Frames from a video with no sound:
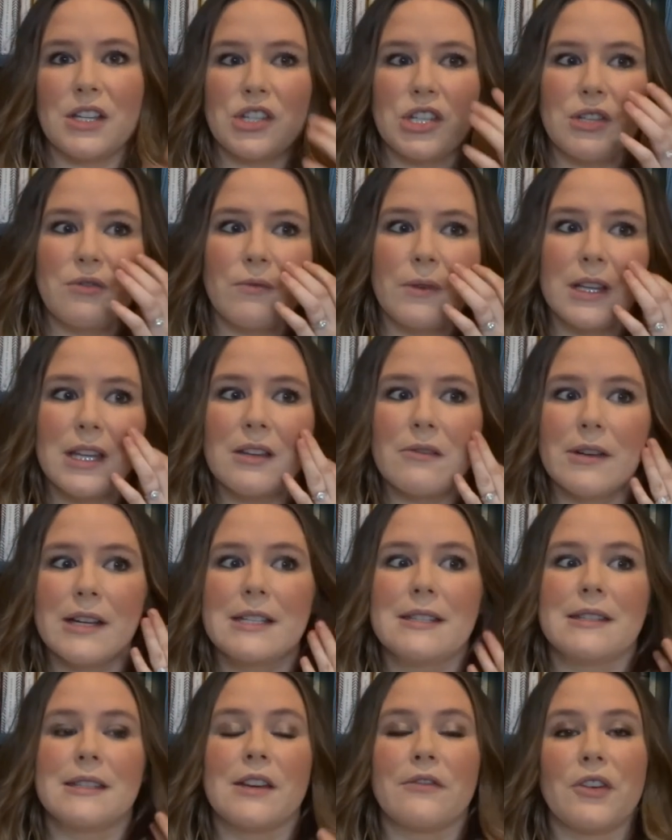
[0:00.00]
She really
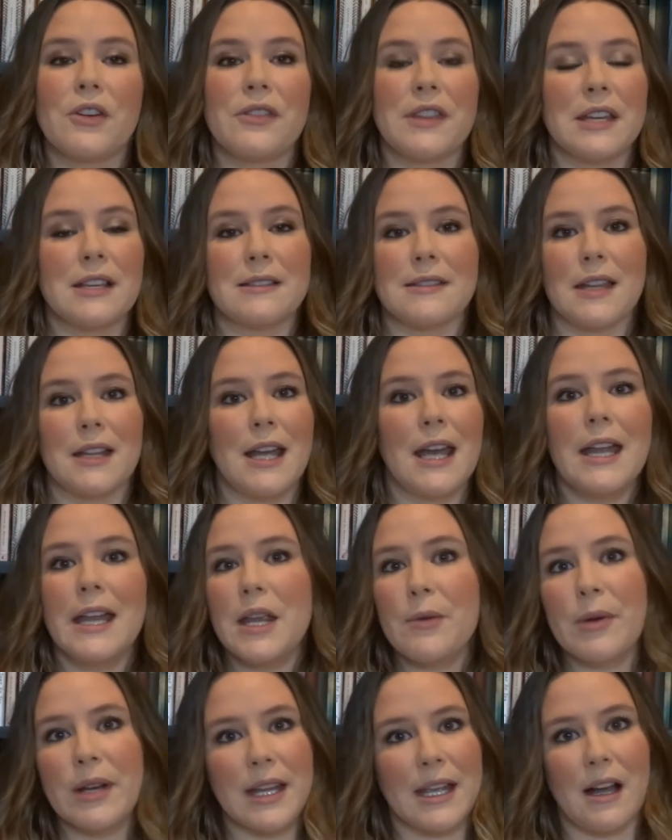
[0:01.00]
reads different things than
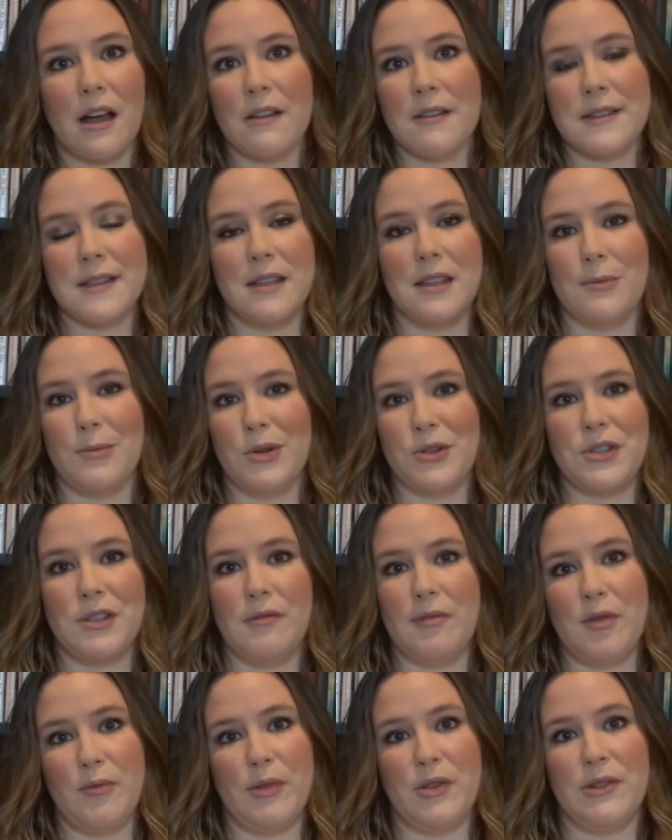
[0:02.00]
anybody else in the
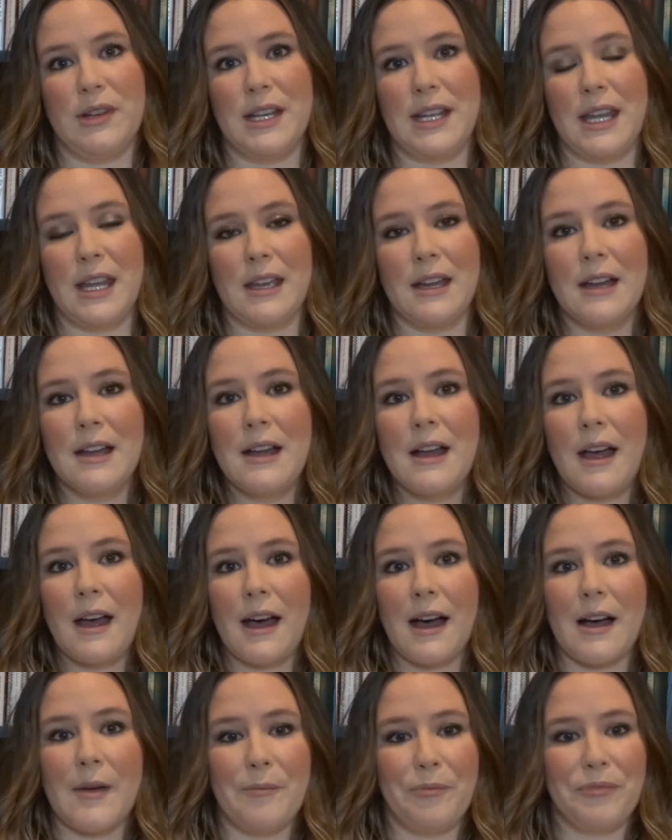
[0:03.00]
BookTube community.
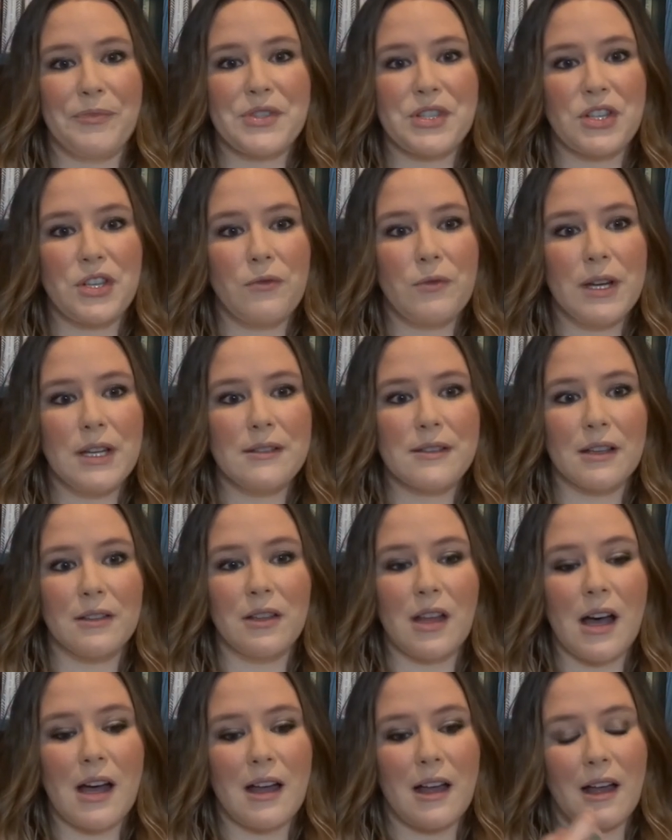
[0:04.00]
She reads a
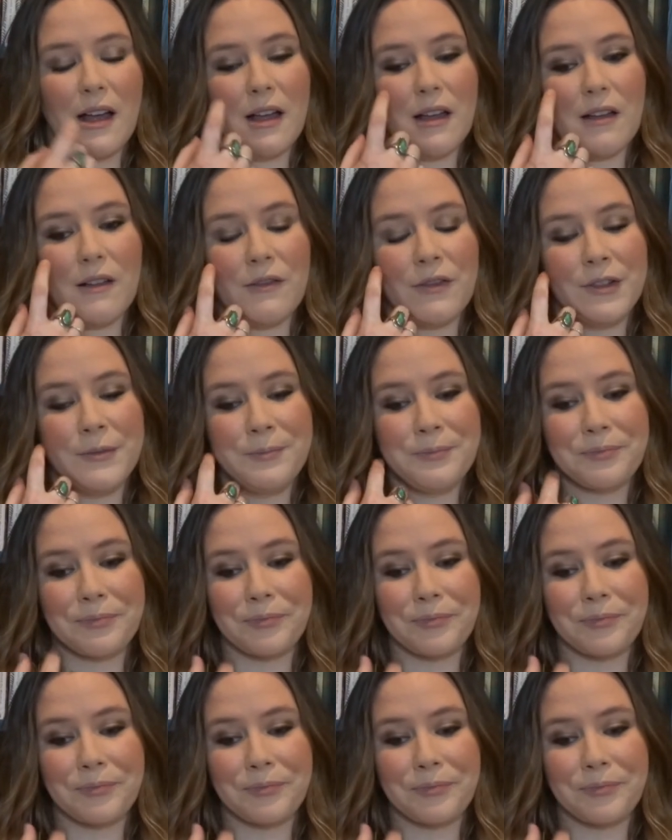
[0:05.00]
lot of